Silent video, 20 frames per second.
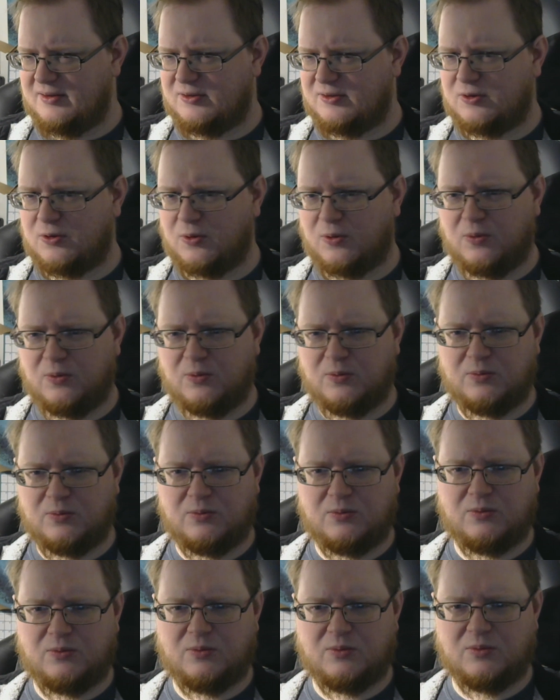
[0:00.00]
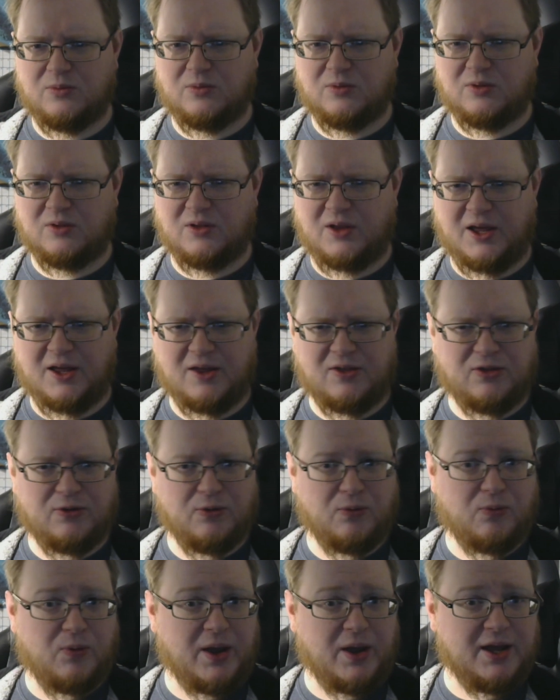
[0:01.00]
don't like the
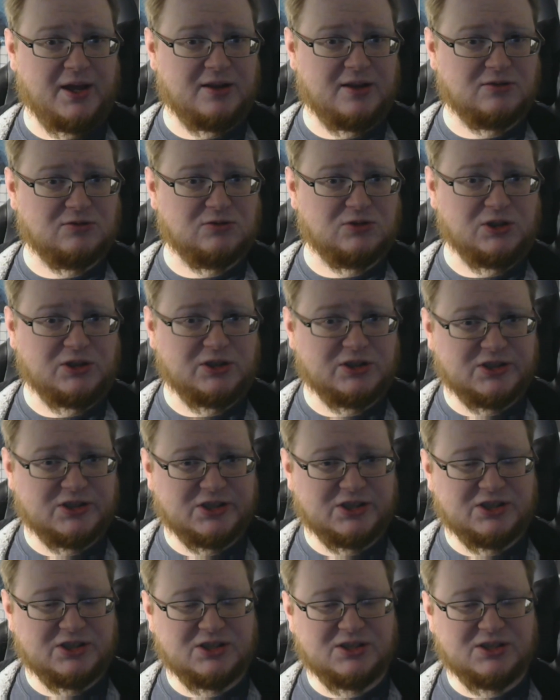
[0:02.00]
way it looks